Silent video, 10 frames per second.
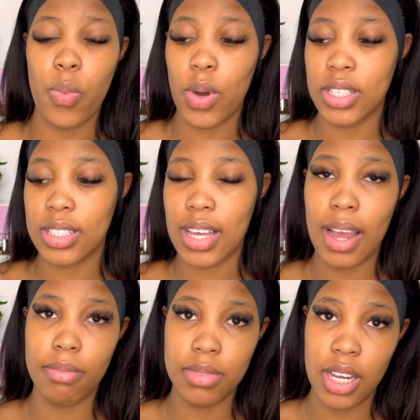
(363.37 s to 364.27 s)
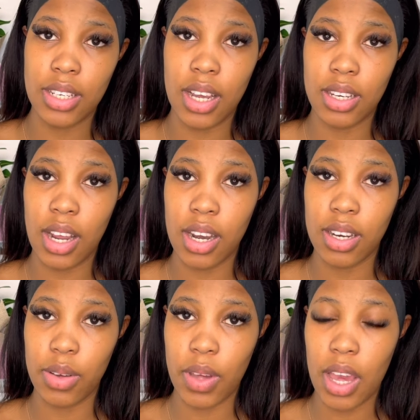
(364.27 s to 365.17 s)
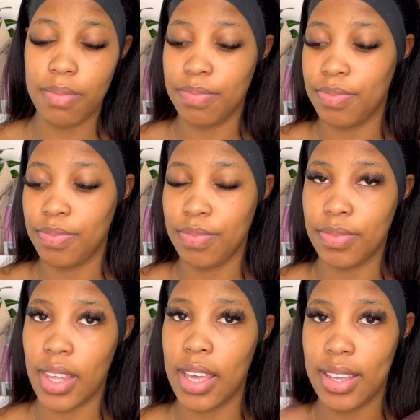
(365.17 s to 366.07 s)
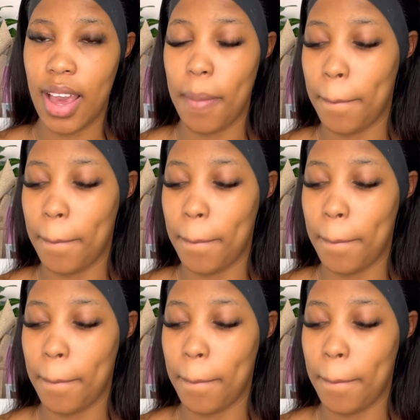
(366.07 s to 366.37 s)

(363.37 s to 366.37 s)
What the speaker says: once I'm done, okay? Yeah.